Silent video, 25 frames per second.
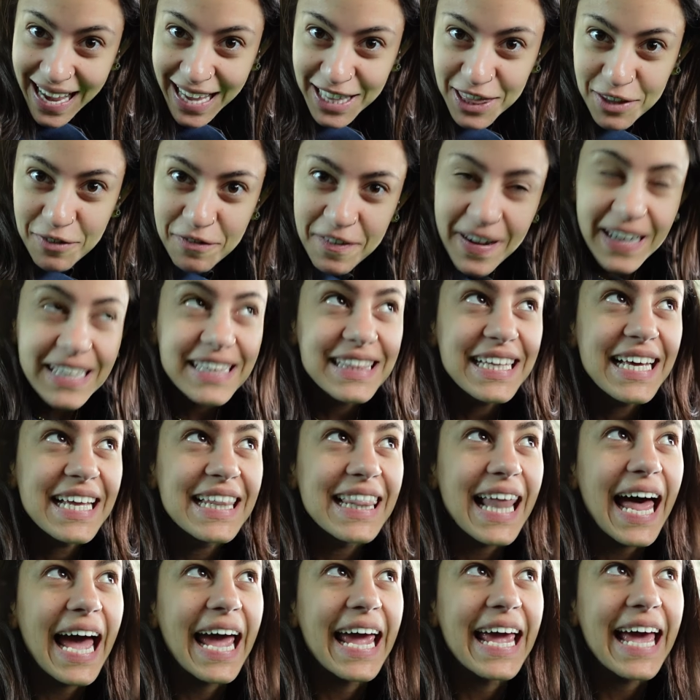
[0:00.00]
at the fact
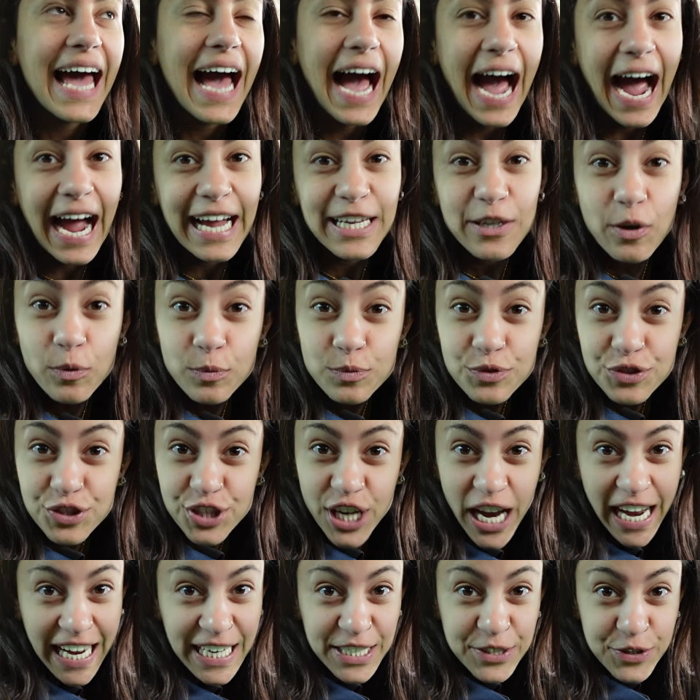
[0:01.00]
that, like, I don't
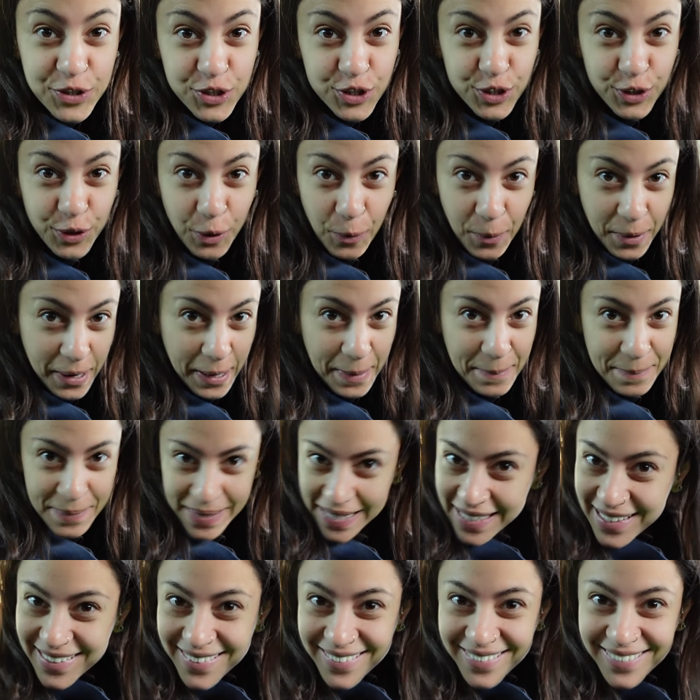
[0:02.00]
change, you know what I
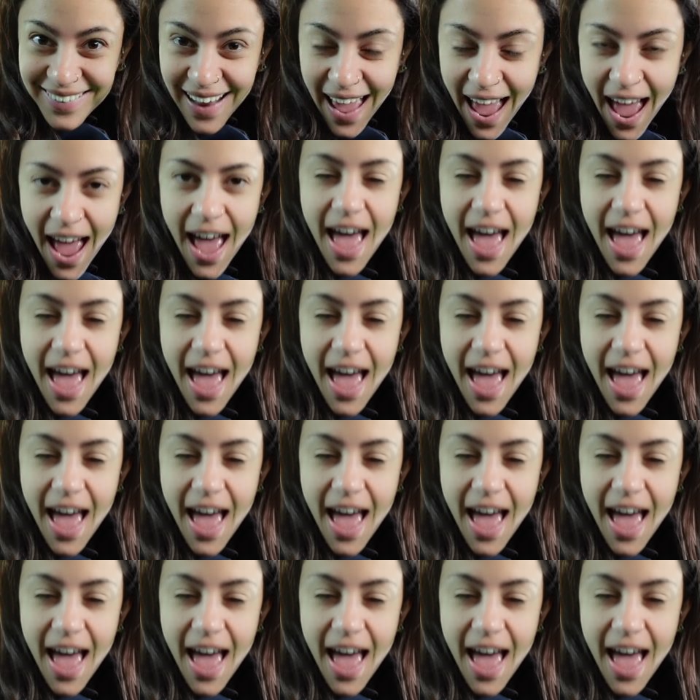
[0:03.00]
mean?